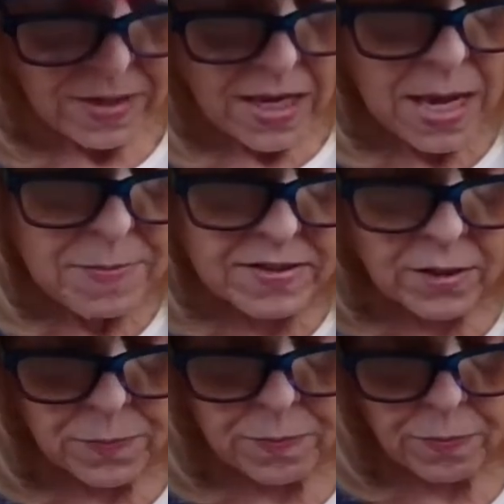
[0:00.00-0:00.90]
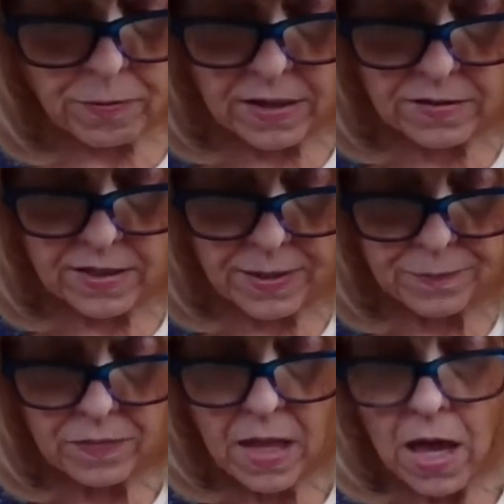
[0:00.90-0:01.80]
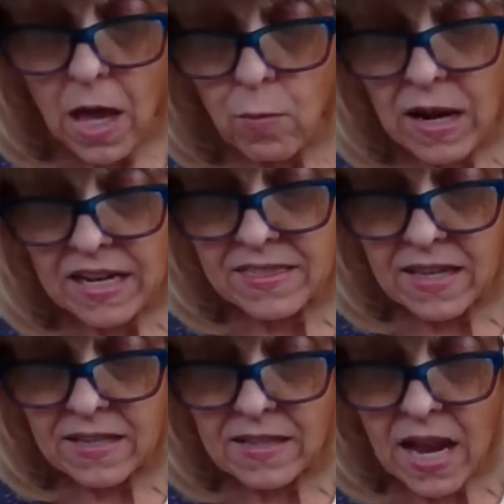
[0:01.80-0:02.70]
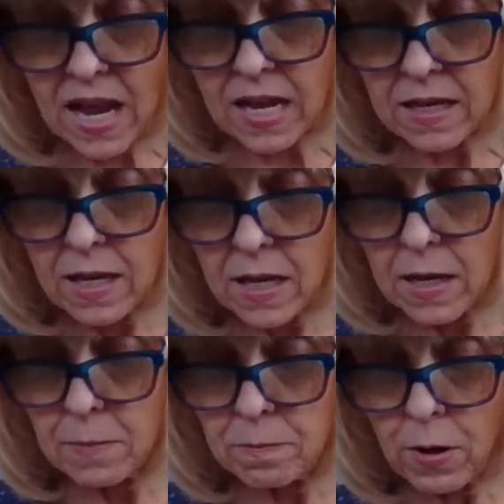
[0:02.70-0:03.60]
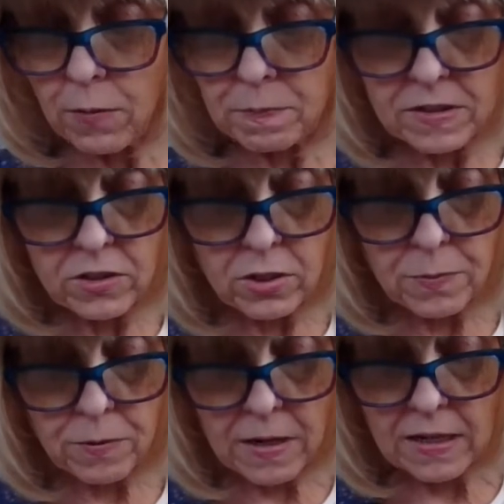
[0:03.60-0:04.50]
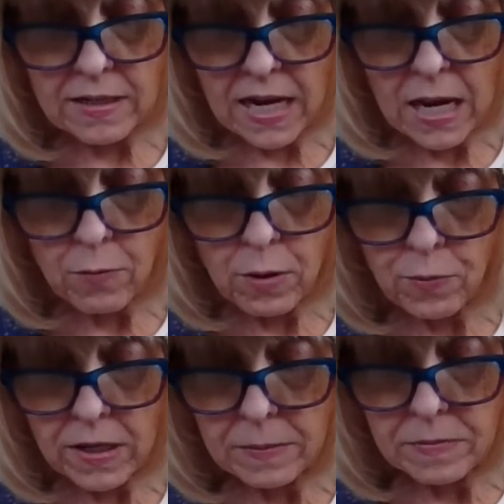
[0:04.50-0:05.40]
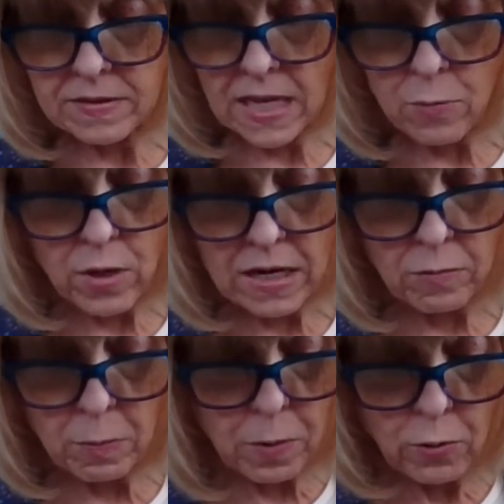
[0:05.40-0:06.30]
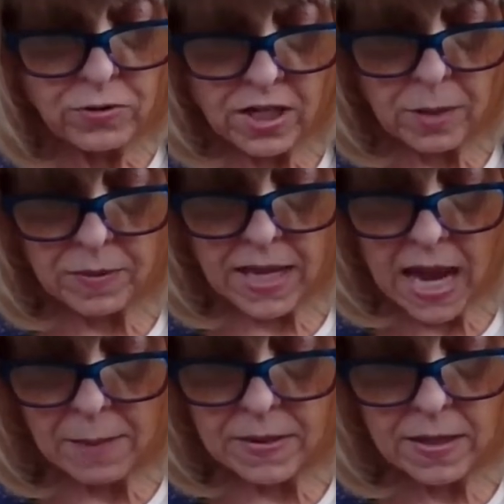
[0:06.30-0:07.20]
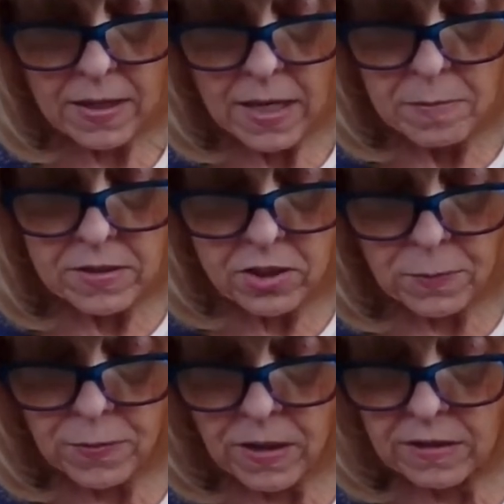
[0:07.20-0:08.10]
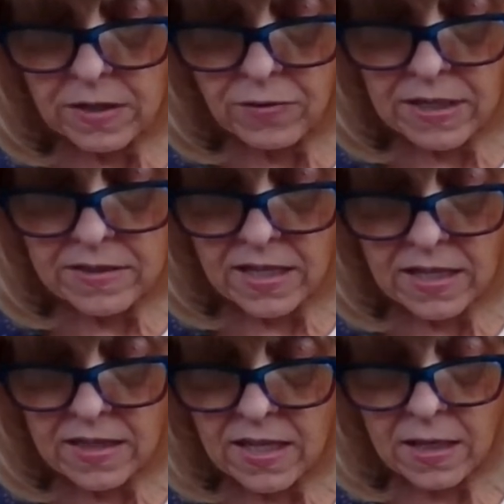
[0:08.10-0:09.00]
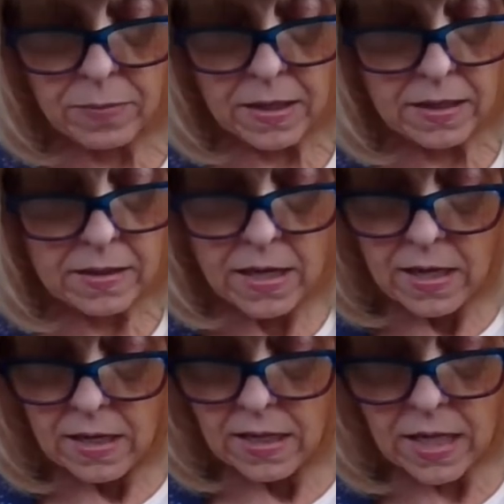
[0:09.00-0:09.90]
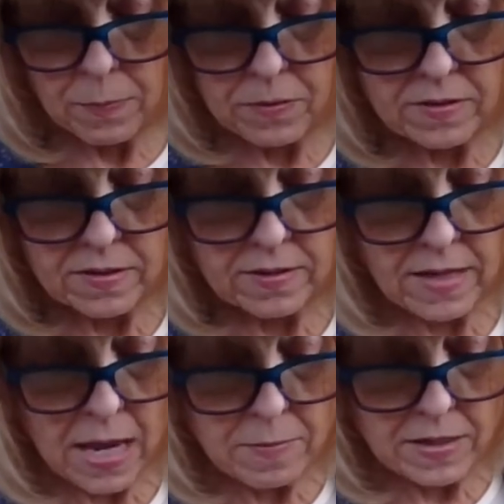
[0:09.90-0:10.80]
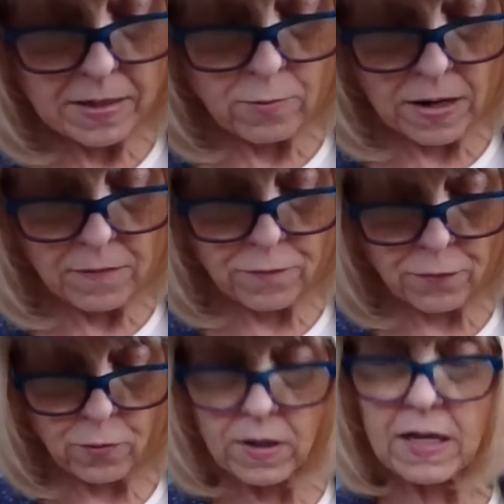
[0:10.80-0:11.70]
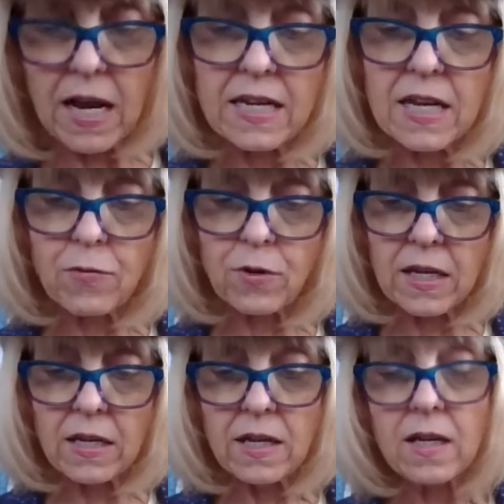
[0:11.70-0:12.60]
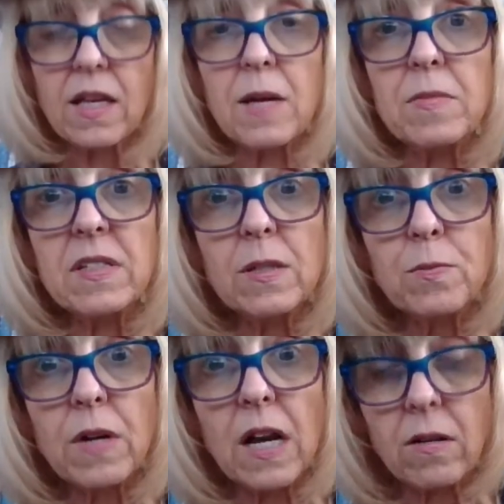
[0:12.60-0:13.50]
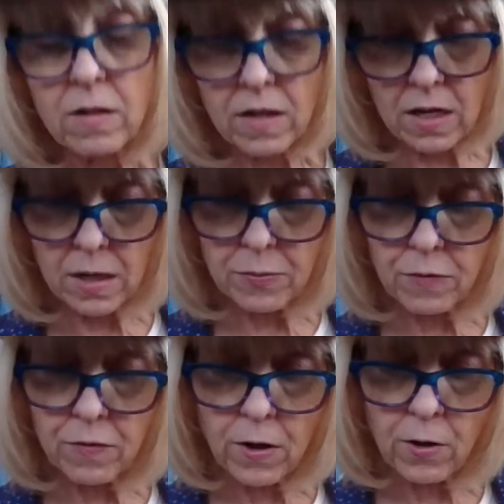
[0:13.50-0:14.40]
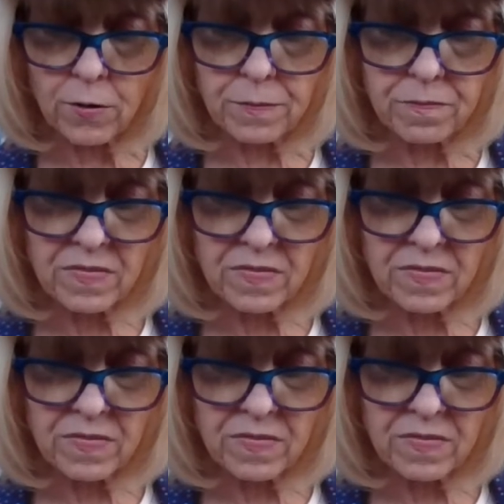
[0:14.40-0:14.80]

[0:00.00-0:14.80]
And Mrs. Perel said, "Oh, I think not. Both Mr. Perel and I were brought up the same way, and we're both terribly happy. Mr. Perel never eats anything but kippered salmon and grapefruit, and I never eat—" And Mrs. Brown hung up the phone.